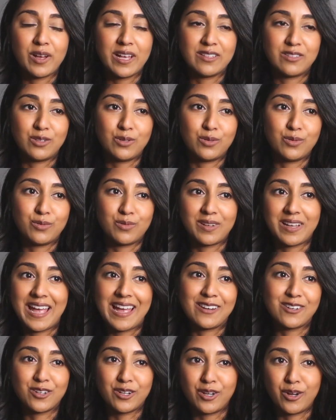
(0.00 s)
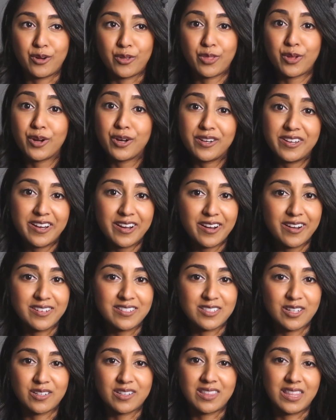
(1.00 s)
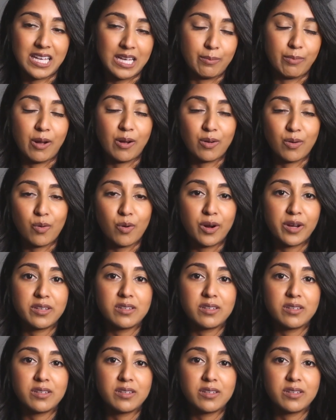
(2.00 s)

as you enter your third year and start to think about core,